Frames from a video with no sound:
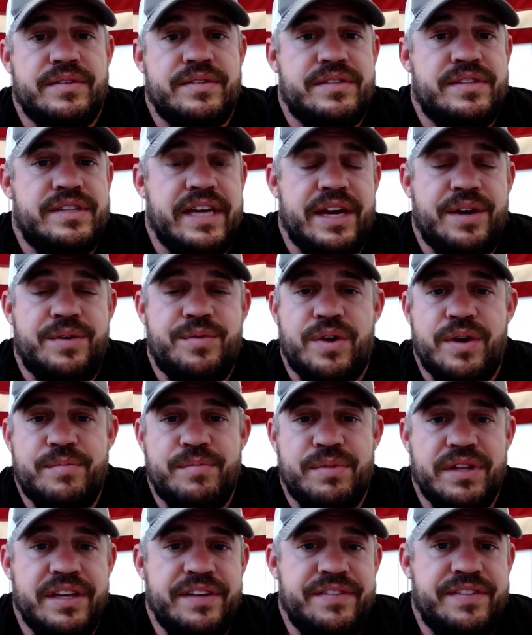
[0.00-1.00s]
take one
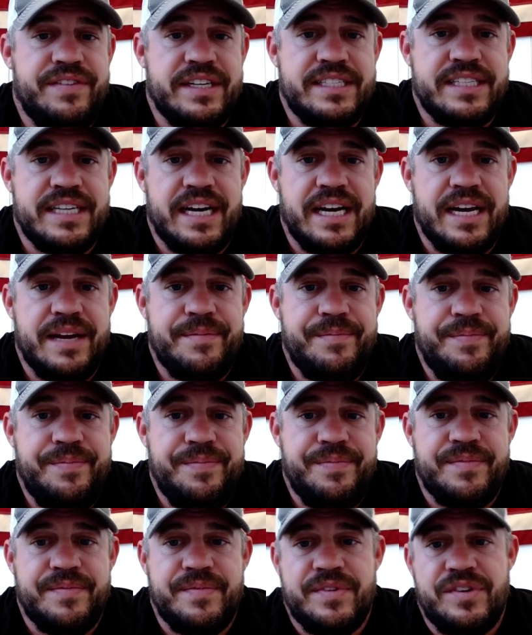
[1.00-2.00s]
belief at a time,
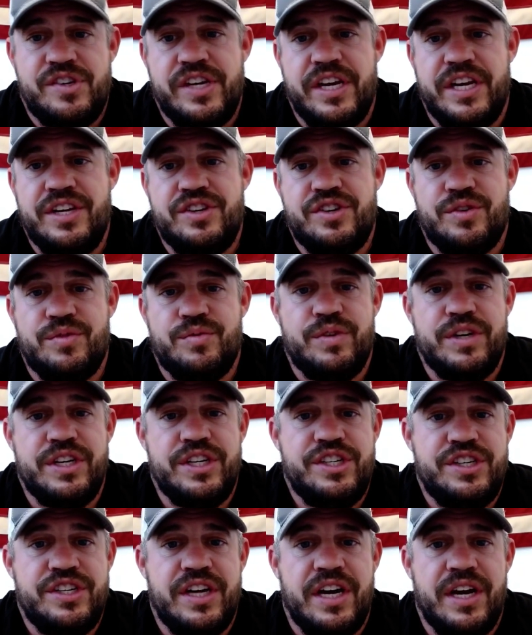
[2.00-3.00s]
change your
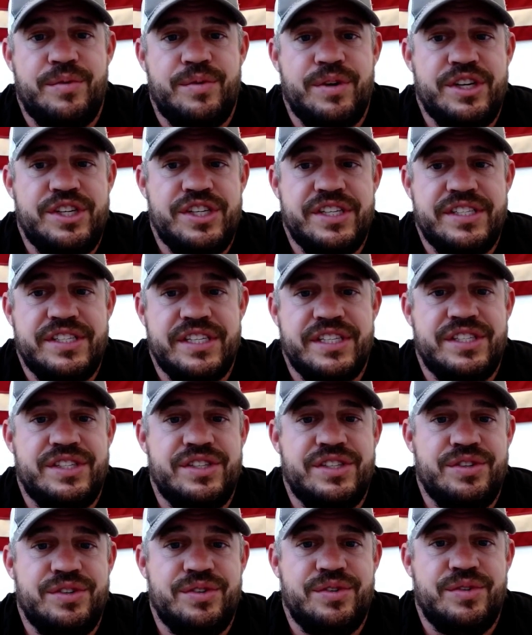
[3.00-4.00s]
I wishes
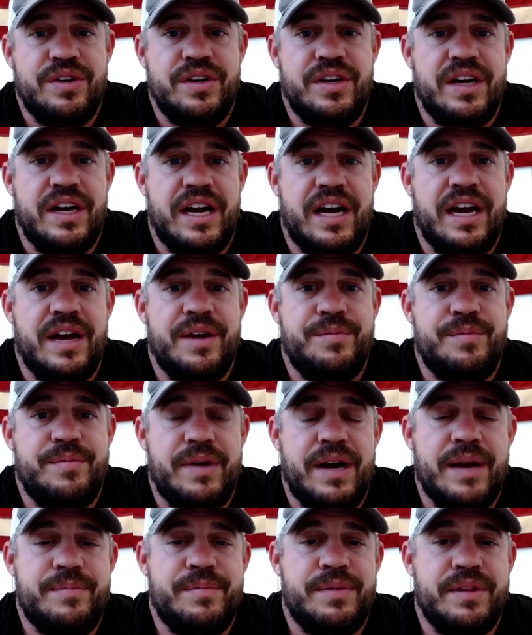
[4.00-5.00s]
into
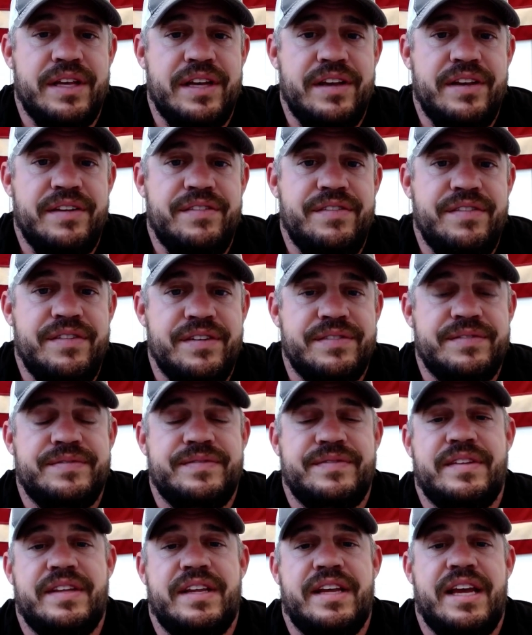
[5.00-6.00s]
I believe.
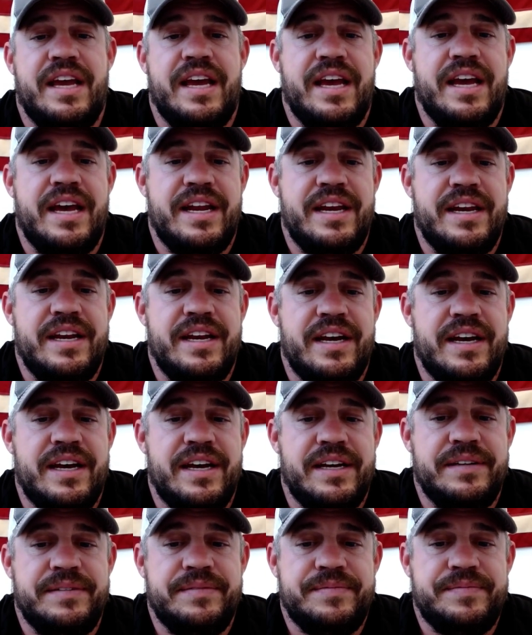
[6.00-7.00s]
And
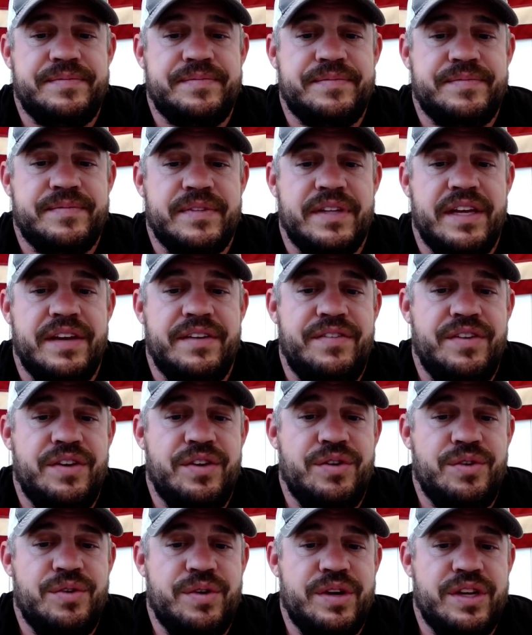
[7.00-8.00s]
if
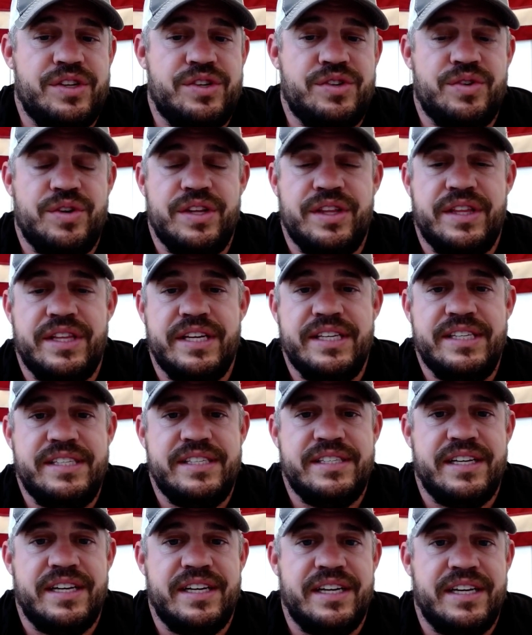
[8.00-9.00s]
you enjoyed
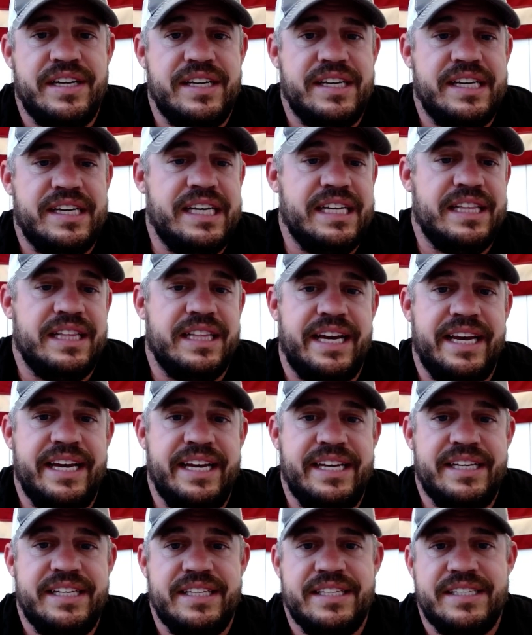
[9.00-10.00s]
this, hit
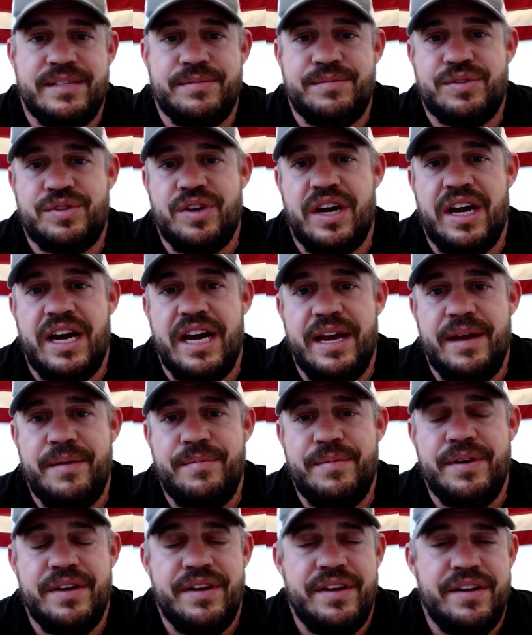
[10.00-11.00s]
like,
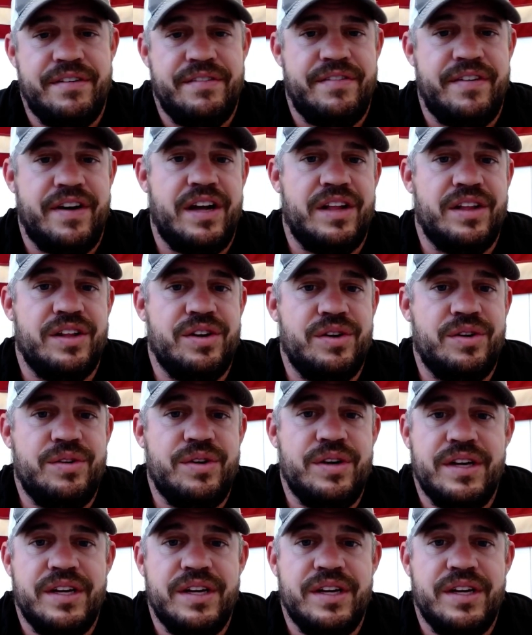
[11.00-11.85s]
subscribe, follow,